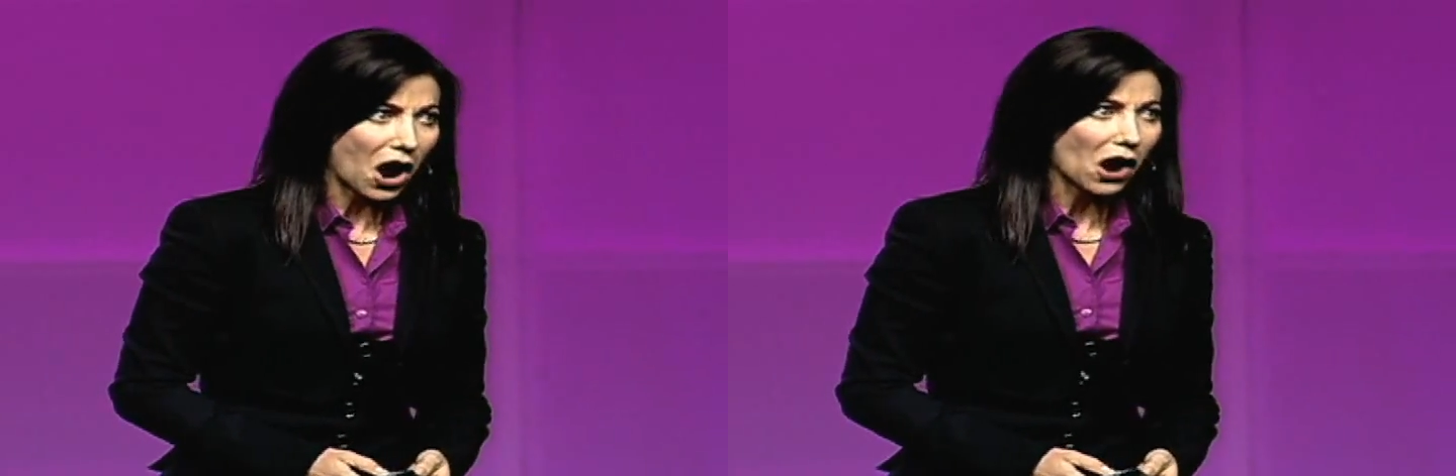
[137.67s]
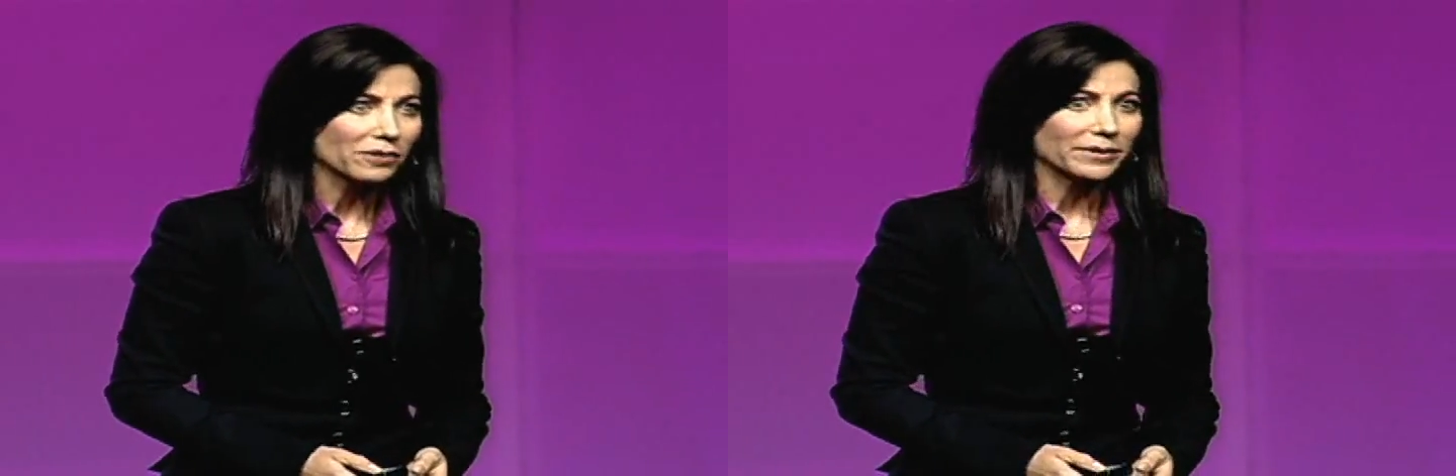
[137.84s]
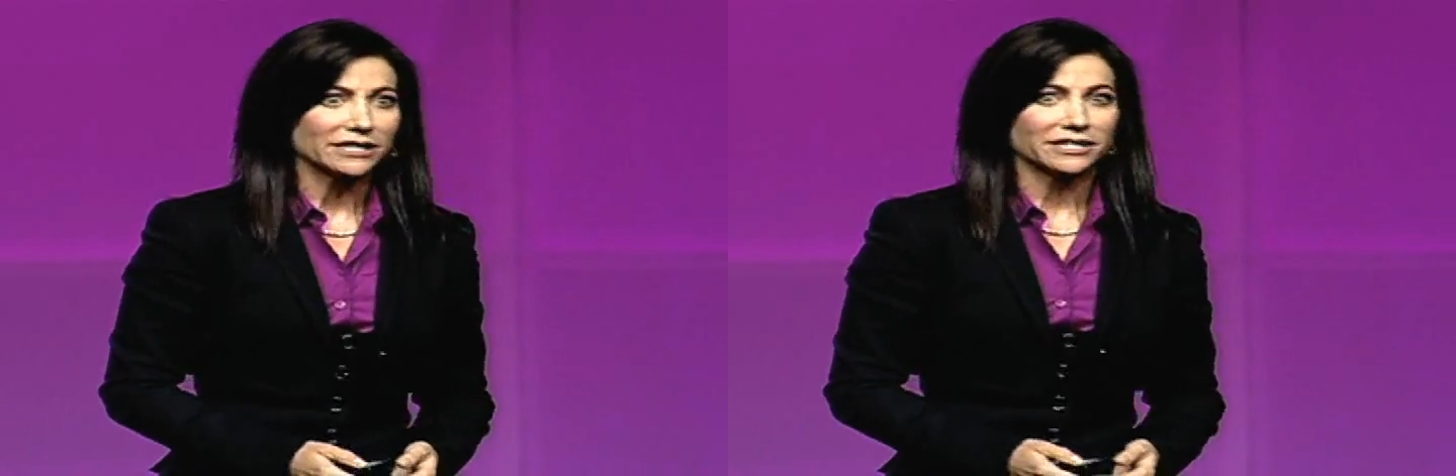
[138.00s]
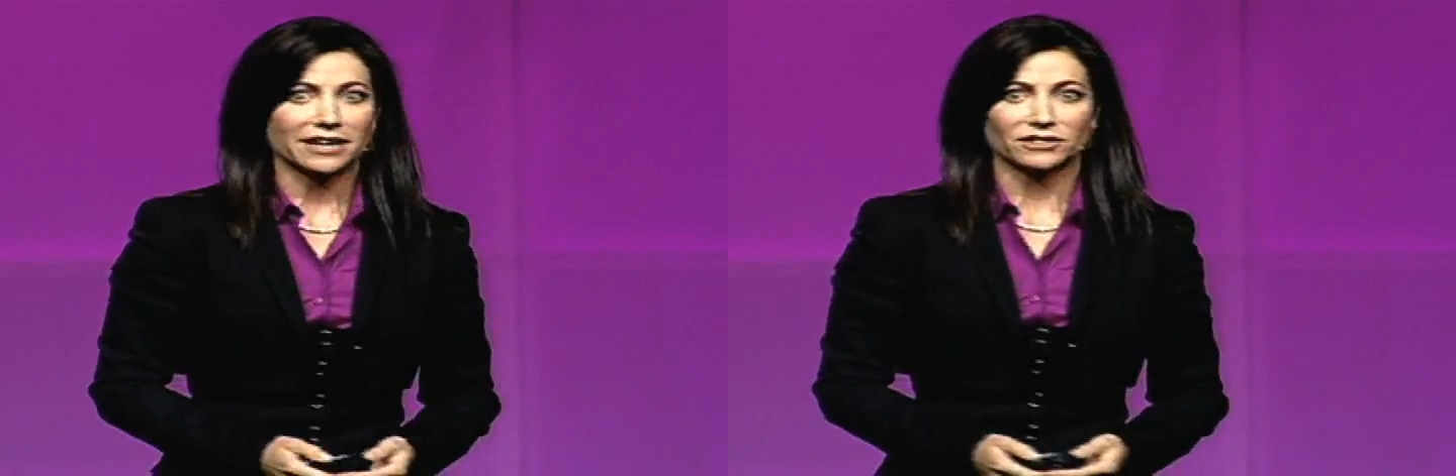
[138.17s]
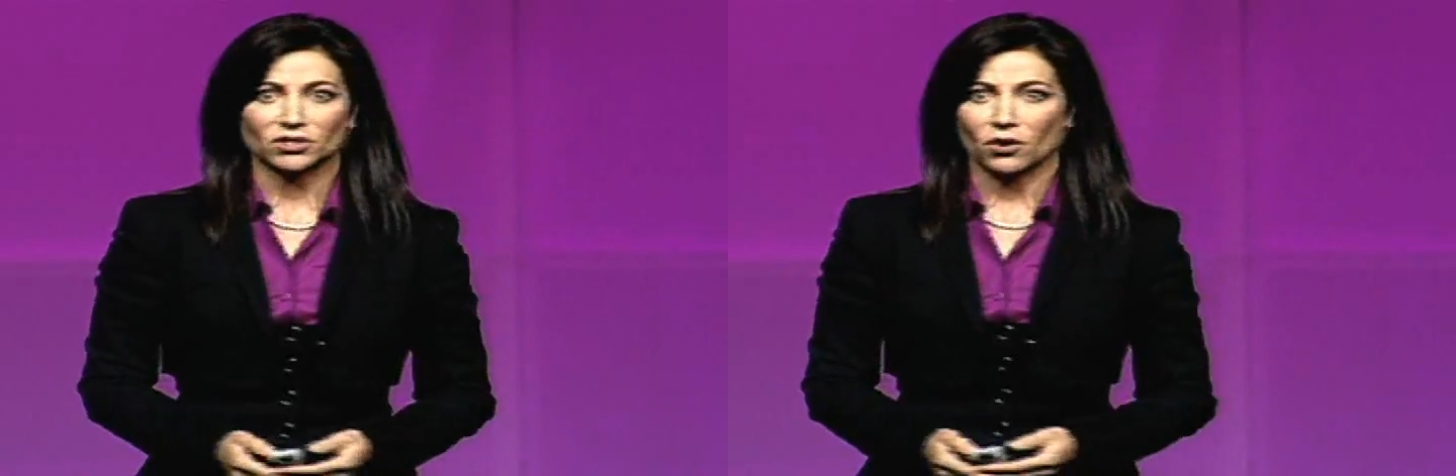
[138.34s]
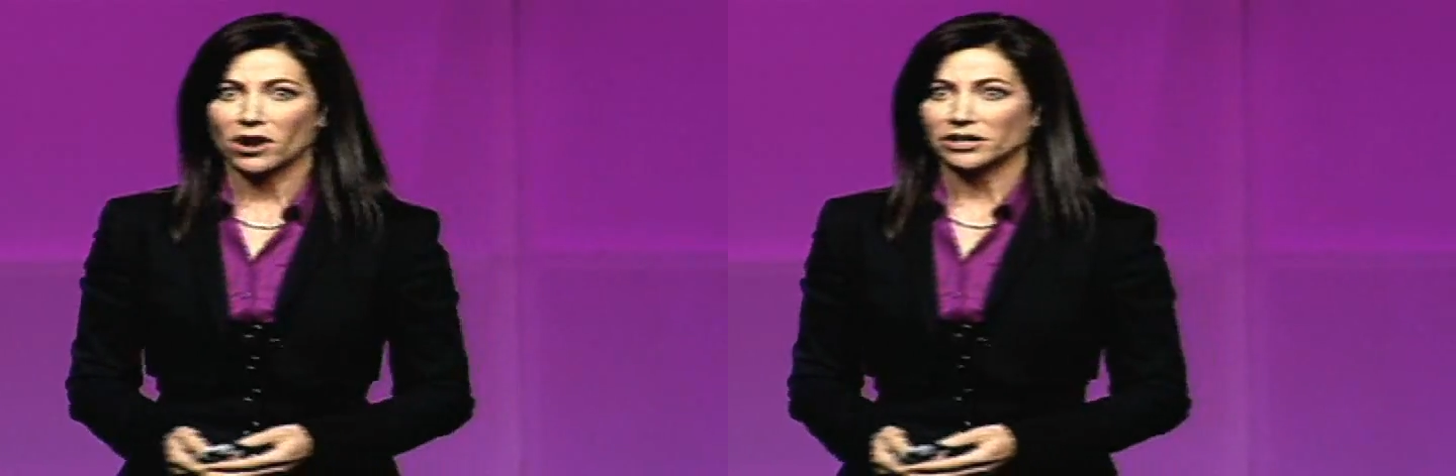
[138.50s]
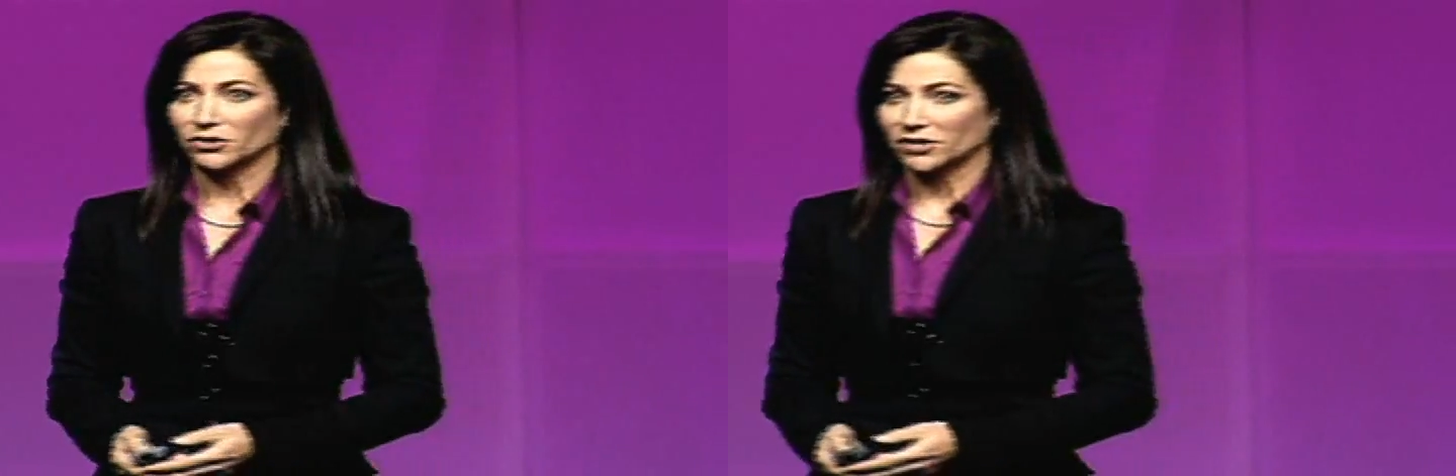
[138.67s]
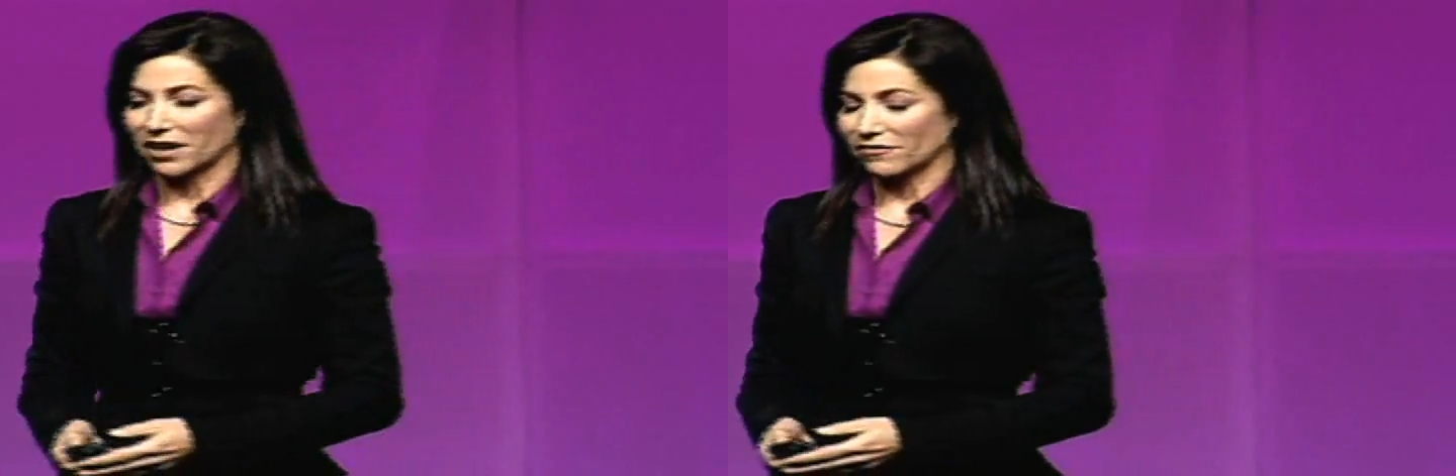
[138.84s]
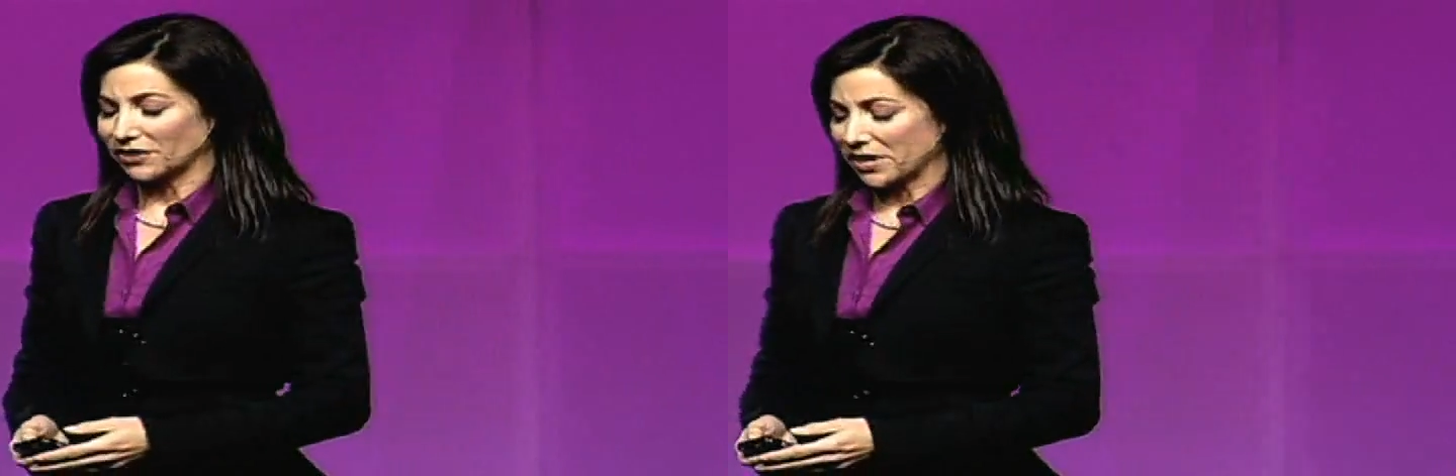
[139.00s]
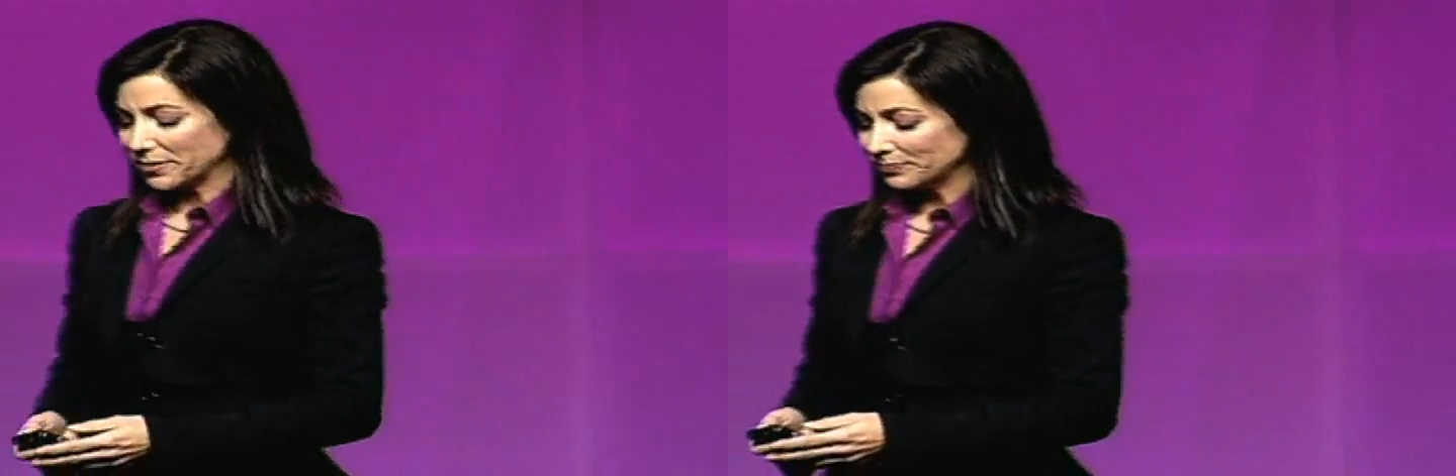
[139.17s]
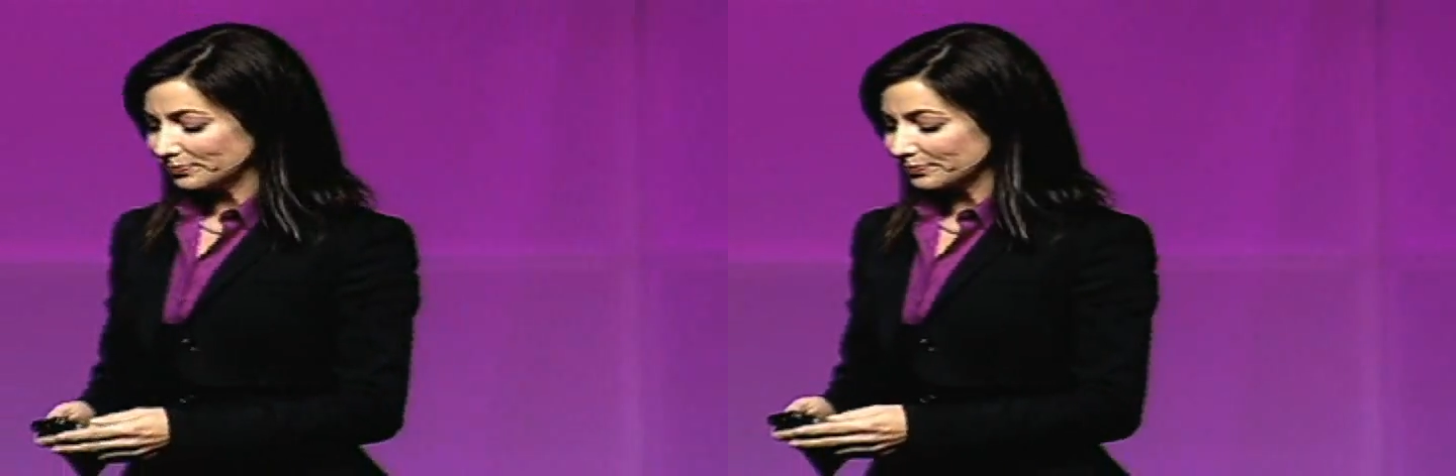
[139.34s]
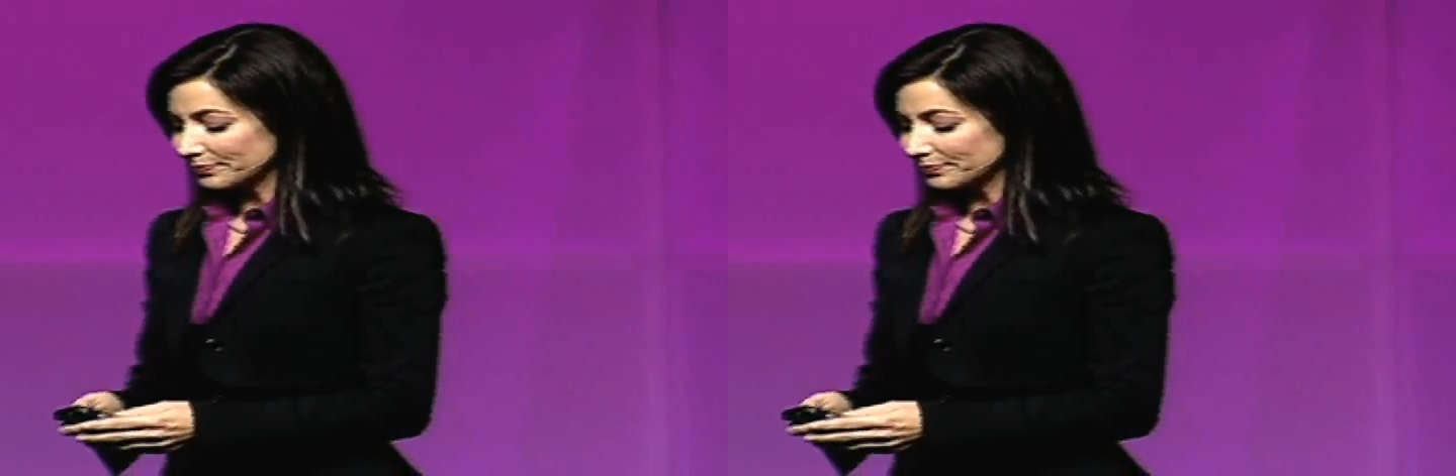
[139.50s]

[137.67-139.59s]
army to escort you safely.